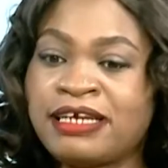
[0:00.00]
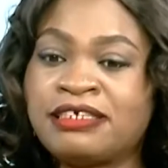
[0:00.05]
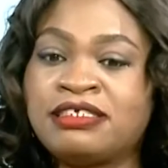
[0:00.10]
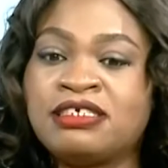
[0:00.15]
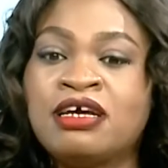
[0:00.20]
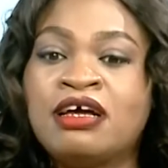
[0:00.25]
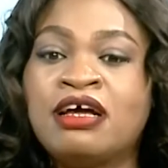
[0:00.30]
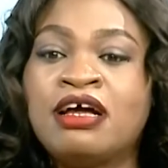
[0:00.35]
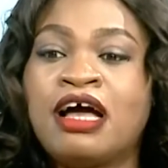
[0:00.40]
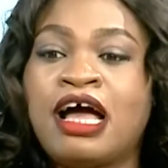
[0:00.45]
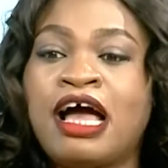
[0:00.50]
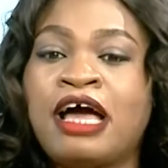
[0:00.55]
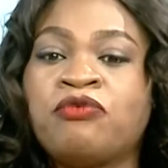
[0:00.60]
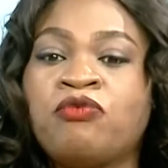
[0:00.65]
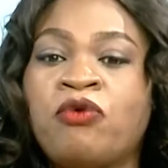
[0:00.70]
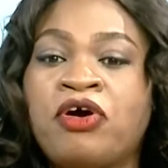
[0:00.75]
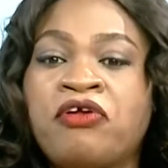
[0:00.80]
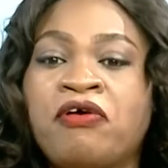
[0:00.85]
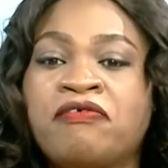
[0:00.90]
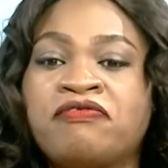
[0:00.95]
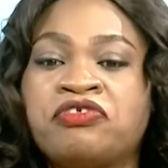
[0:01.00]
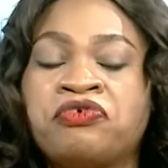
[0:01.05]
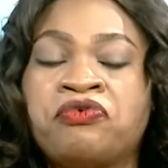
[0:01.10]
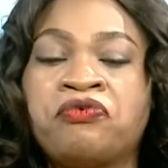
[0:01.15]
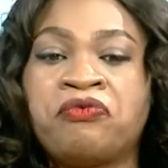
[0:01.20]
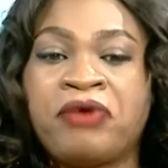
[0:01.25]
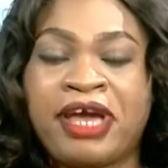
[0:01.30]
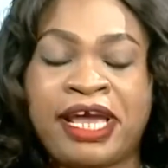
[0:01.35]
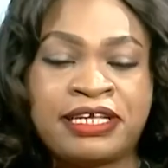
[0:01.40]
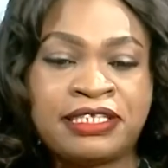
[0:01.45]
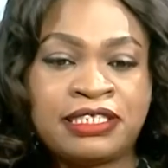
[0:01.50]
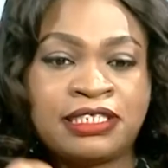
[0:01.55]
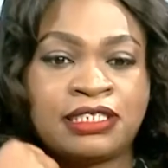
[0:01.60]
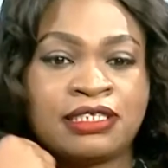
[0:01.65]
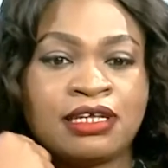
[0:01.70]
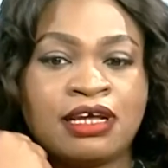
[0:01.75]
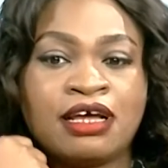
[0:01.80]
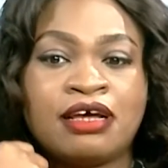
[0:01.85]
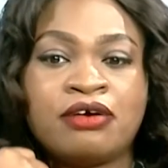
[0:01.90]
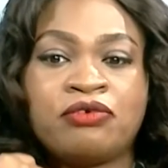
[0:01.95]
right? And one of the
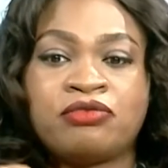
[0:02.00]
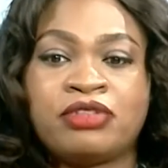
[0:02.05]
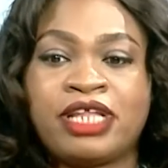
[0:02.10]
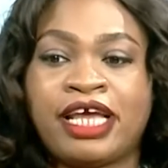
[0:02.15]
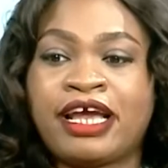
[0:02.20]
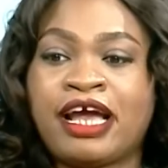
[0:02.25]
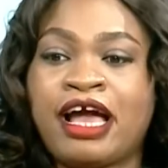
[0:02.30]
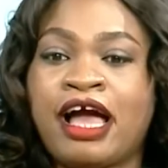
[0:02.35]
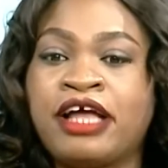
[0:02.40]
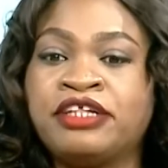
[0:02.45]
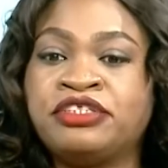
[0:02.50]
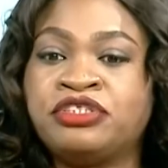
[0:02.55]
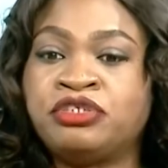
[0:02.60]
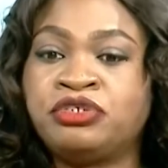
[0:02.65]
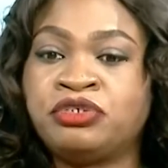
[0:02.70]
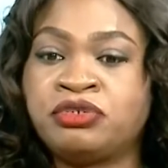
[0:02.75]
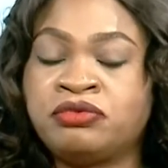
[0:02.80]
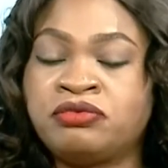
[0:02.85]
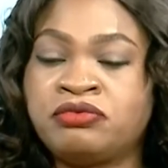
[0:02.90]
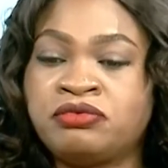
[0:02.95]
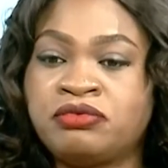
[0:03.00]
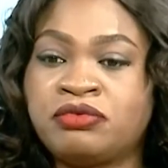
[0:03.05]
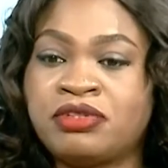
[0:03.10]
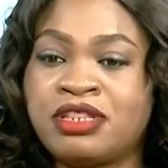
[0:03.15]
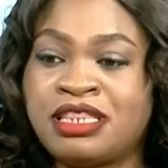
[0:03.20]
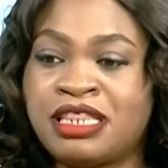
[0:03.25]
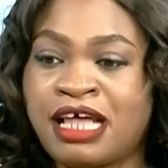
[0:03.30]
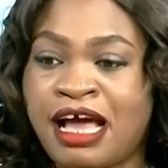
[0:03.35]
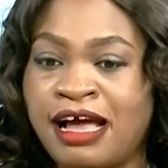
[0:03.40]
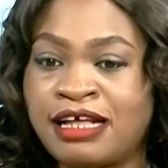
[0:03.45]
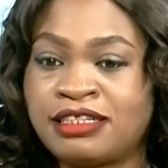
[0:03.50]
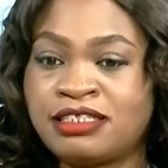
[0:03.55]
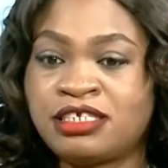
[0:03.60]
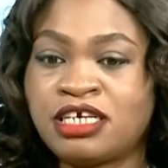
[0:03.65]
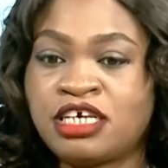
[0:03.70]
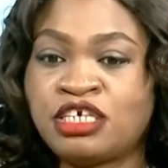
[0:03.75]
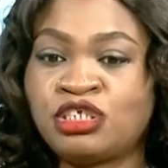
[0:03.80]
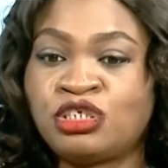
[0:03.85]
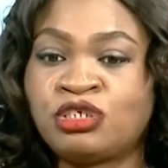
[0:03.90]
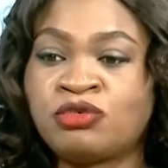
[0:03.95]
ways they can do
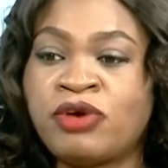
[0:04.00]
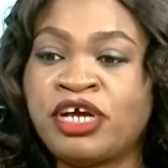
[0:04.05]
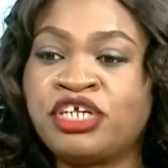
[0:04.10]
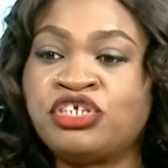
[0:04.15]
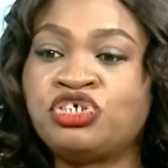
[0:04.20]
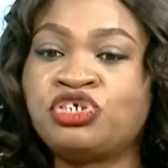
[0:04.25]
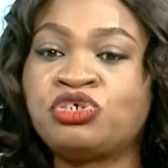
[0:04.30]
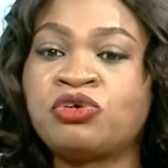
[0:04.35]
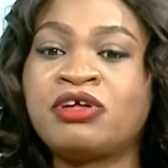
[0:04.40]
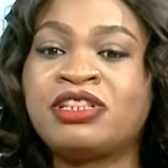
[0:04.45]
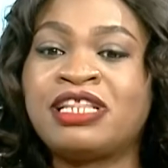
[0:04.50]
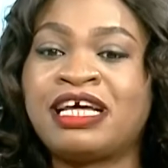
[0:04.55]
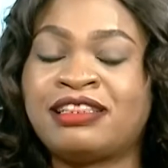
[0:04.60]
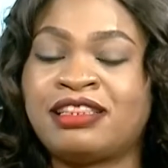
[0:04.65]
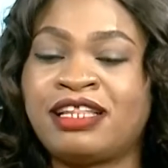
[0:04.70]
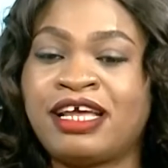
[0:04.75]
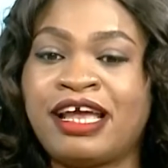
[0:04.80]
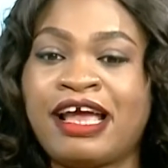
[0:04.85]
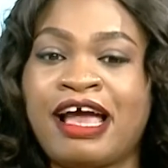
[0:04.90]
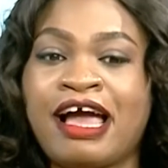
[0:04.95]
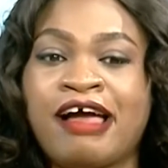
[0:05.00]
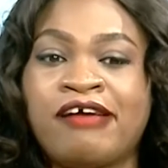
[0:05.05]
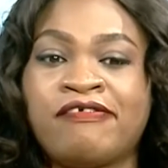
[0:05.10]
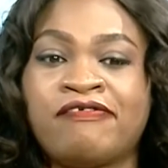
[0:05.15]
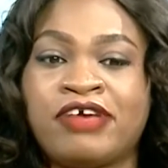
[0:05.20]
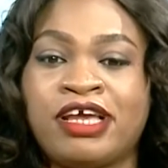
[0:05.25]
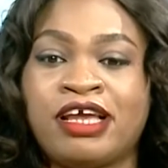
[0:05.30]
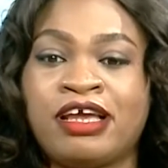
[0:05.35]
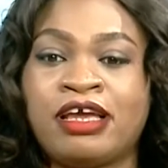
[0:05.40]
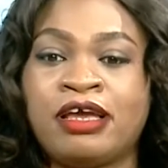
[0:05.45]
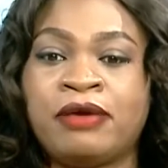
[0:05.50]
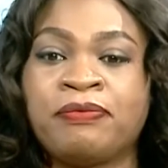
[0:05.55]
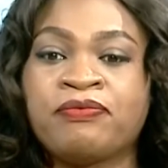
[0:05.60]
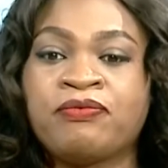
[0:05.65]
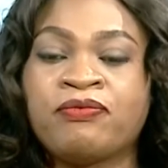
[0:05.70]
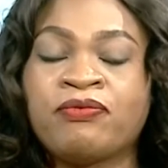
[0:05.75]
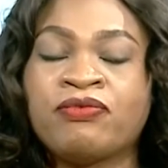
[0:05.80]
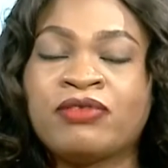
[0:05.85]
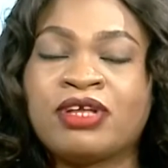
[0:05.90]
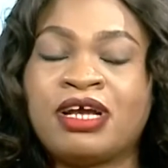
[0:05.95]
that is to ensure that they have
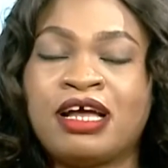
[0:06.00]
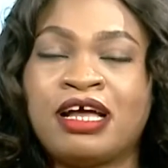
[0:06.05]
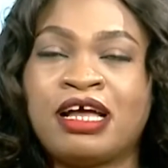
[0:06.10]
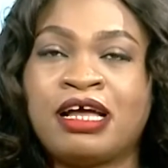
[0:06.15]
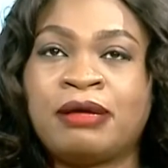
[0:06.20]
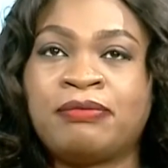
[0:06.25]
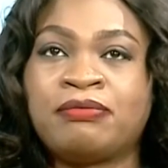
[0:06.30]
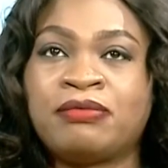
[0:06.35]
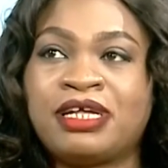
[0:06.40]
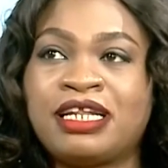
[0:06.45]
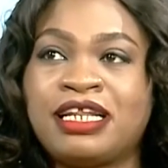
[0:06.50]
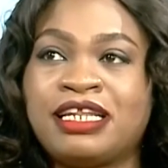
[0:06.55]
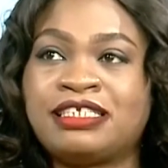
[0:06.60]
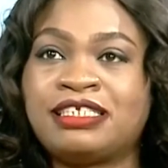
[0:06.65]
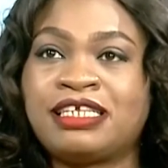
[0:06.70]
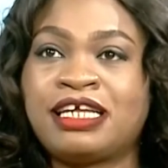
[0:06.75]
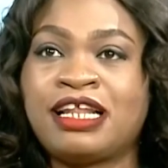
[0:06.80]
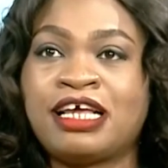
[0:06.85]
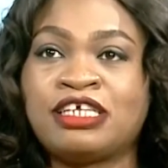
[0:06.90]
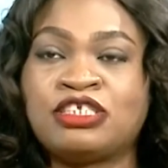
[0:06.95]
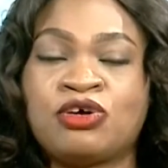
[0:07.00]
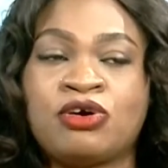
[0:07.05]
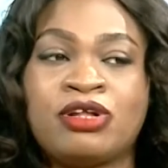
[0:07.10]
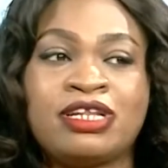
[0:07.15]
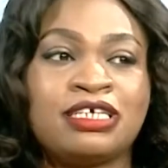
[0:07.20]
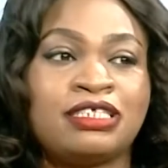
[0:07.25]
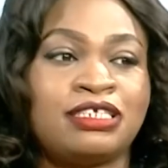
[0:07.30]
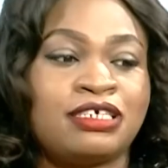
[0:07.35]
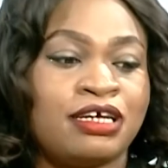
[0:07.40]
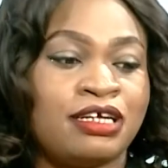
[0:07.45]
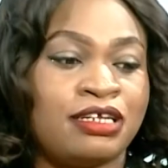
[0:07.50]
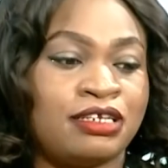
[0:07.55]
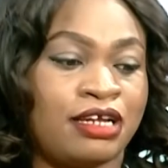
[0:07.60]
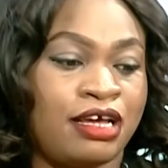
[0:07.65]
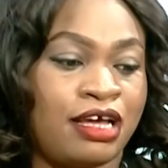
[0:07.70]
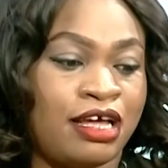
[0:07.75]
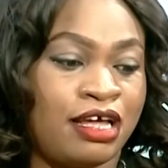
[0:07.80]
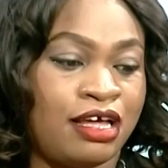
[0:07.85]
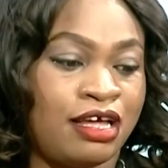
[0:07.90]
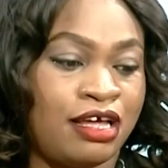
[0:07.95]
a let's call it
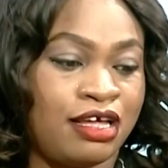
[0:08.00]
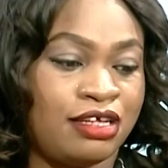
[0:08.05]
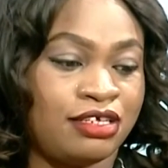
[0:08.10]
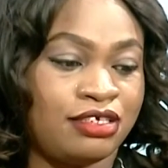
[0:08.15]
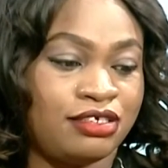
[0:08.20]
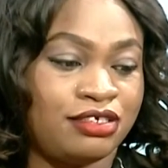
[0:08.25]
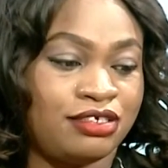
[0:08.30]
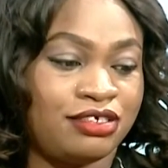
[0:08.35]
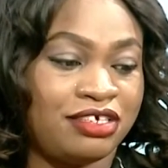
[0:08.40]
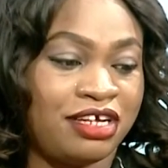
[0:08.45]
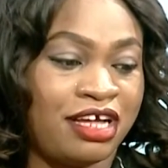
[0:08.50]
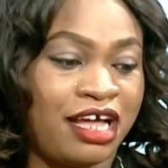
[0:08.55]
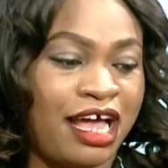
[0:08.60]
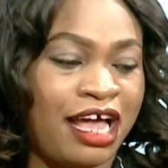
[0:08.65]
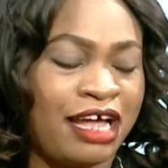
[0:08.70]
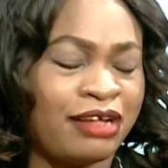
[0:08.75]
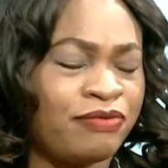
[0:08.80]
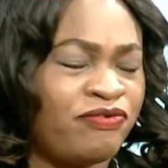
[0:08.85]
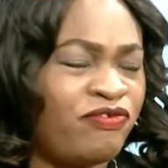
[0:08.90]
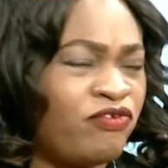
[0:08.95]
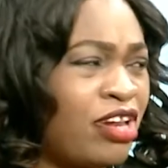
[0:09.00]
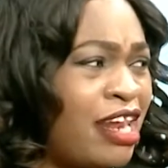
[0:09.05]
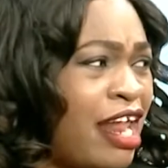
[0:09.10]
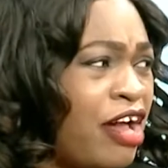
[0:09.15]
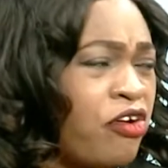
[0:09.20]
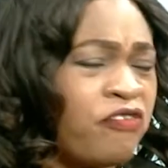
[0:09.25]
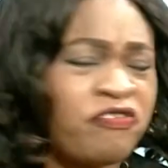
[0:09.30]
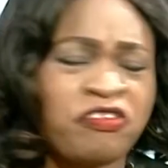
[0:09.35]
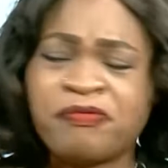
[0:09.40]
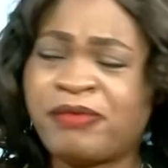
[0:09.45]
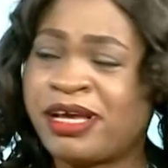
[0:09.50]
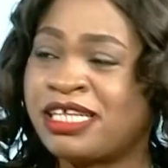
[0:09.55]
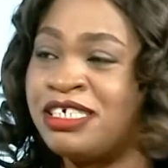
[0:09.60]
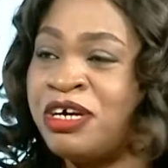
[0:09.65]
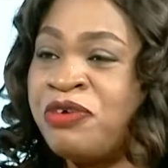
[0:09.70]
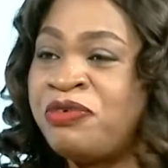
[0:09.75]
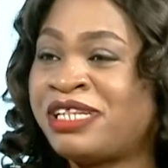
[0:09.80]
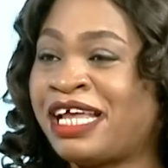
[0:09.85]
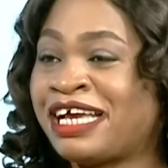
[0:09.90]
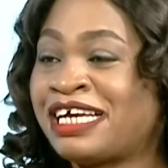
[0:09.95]
an, for lack of a
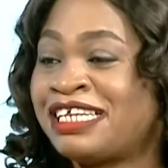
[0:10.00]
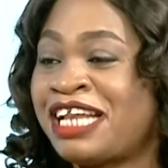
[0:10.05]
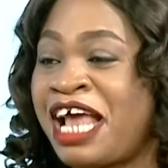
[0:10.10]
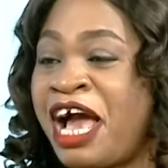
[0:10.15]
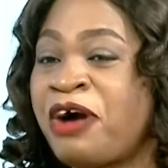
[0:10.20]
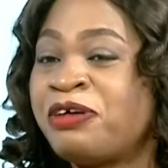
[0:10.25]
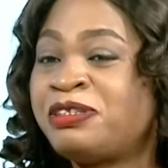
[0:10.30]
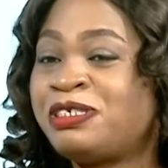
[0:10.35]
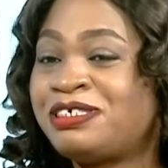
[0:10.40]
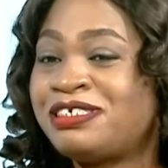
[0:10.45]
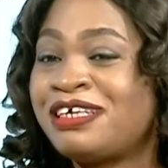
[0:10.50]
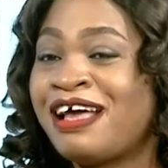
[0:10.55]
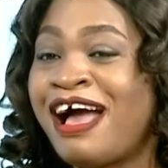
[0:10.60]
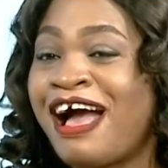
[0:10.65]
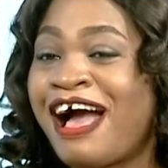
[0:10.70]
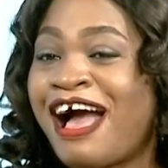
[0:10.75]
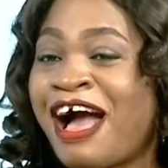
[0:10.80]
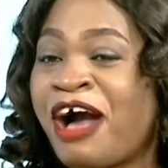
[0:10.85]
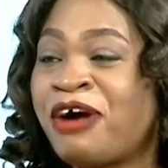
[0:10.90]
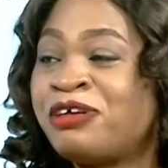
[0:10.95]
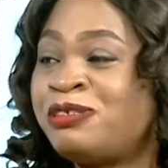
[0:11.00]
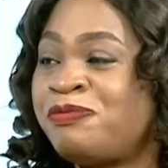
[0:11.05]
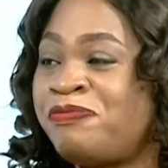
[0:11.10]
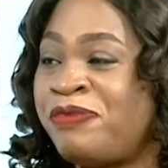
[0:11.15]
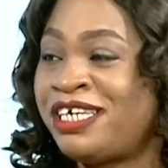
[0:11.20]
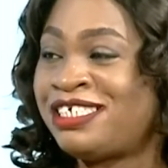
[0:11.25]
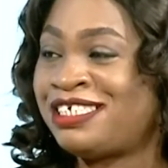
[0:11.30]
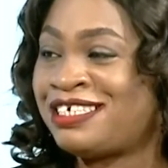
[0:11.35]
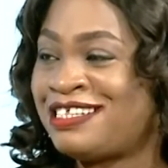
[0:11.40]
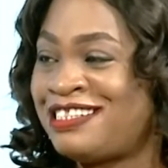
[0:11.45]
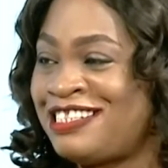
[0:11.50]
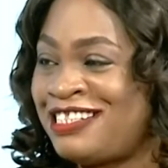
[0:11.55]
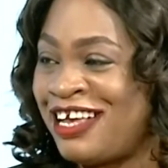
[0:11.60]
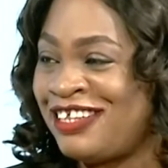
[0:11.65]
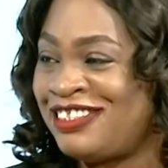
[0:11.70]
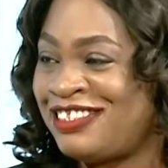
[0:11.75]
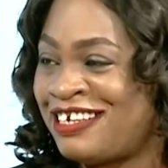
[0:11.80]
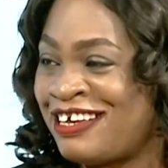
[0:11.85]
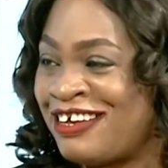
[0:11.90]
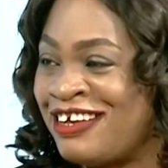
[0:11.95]
better word, like an
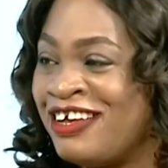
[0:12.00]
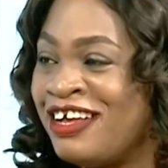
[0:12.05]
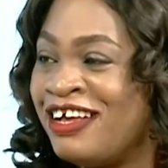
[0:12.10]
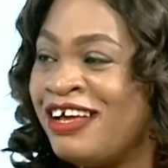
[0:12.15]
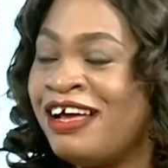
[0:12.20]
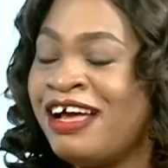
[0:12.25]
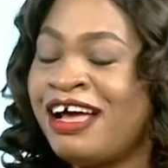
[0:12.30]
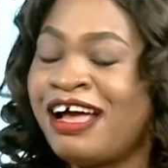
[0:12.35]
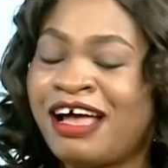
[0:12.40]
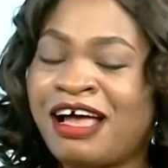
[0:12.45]
outpatient center.